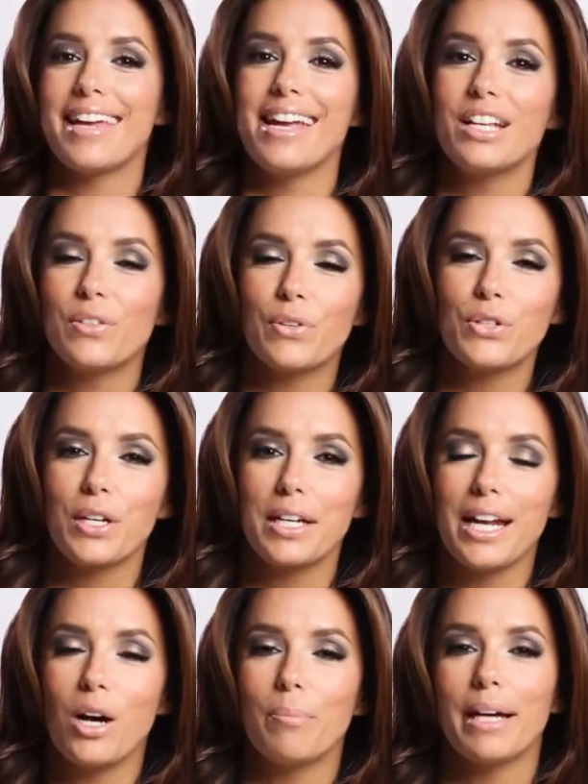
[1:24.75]
Thanks for
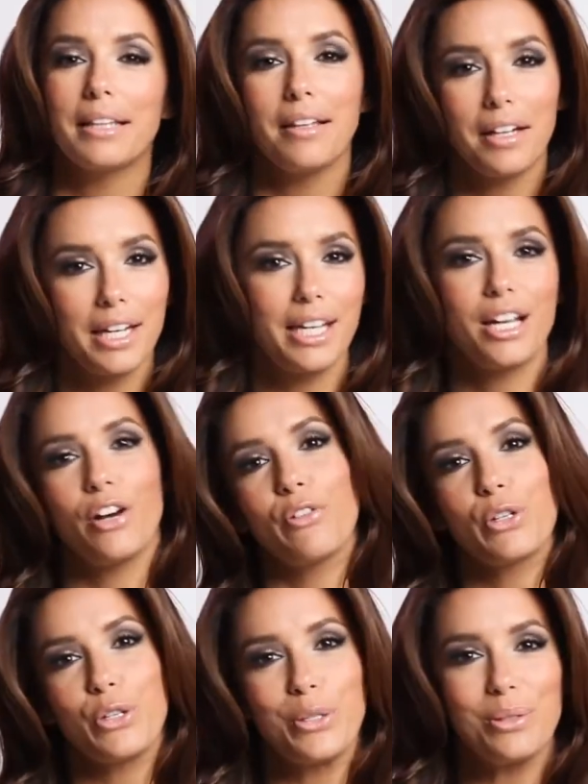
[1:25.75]
checking out my lucky
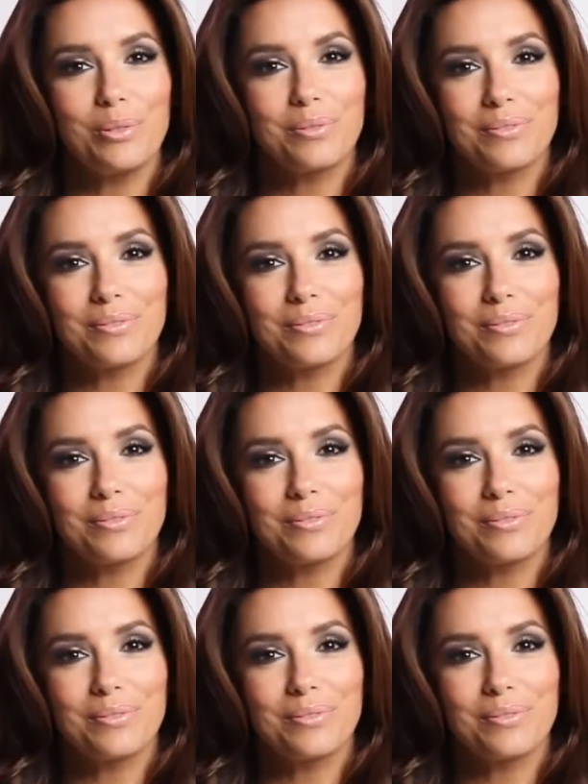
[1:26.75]
cover shoot.